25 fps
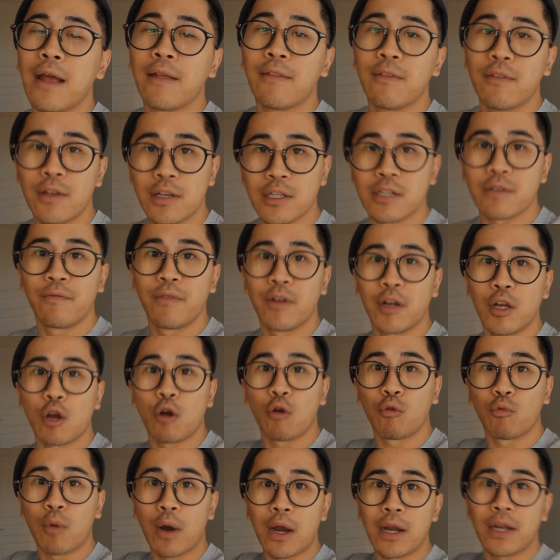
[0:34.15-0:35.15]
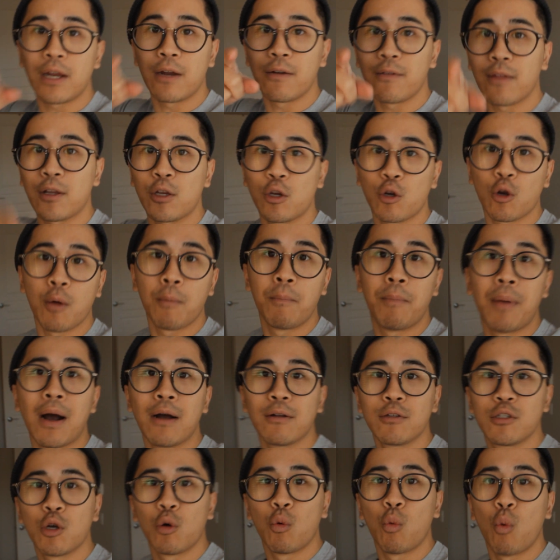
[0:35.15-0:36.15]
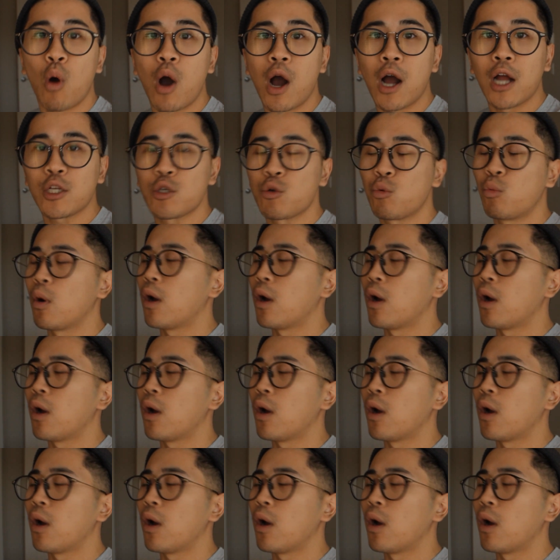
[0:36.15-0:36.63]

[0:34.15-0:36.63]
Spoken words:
And this video right here that you're about to watch,